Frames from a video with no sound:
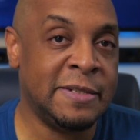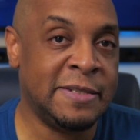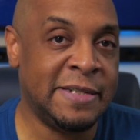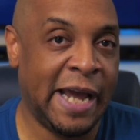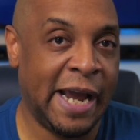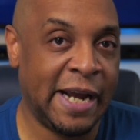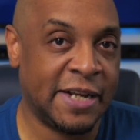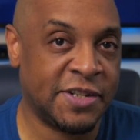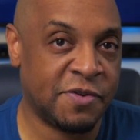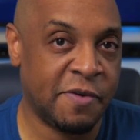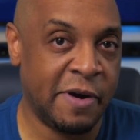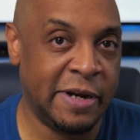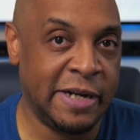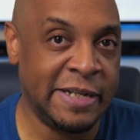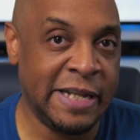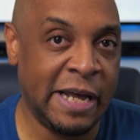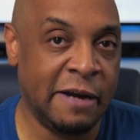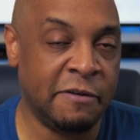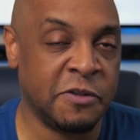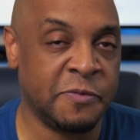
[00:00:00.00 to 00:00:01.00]
tax
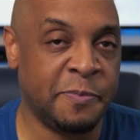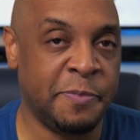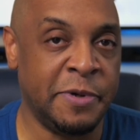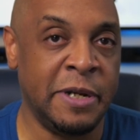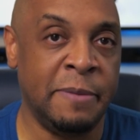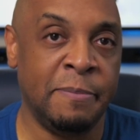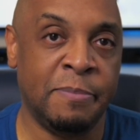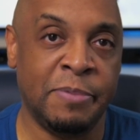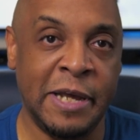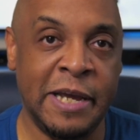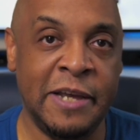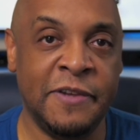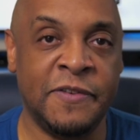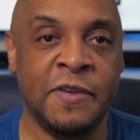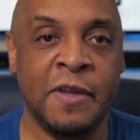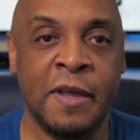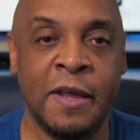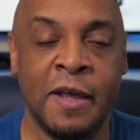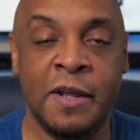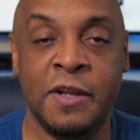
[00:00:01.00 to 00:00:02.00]
credit that was put in
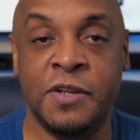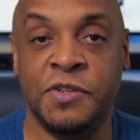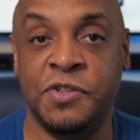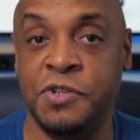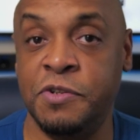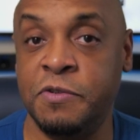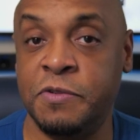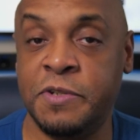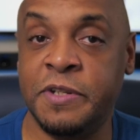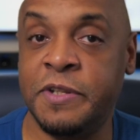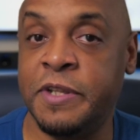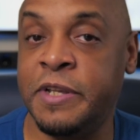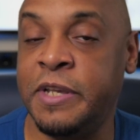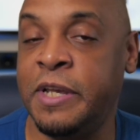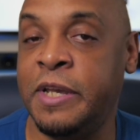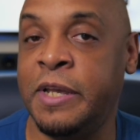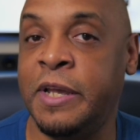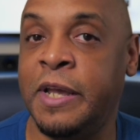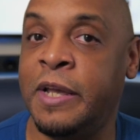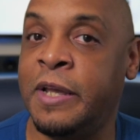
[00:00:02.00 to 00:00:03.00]
place due to
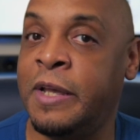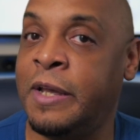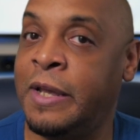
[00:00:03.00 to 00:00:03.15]
the